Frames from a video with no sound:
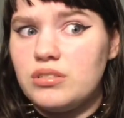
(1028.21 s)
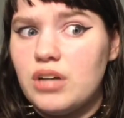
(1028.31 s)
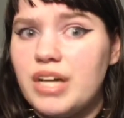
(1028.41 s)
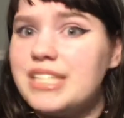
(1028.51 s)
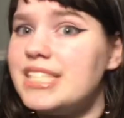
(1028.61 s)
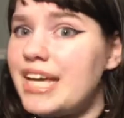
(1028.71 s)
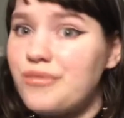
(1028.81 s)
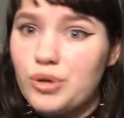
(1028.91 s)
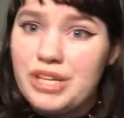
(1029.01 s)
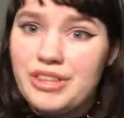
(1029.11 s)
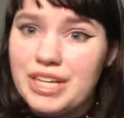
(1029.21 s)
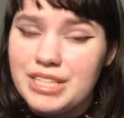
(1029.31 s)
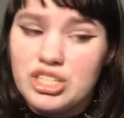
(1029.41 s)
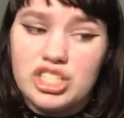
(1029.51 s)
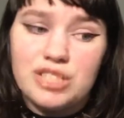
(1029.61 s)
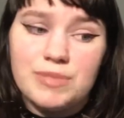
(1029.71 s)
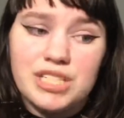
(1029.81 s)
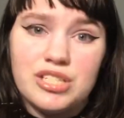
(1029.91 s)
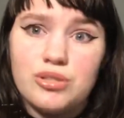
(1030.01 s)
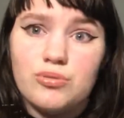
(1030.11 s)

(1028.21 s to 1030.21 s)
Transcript: unsavory things just because you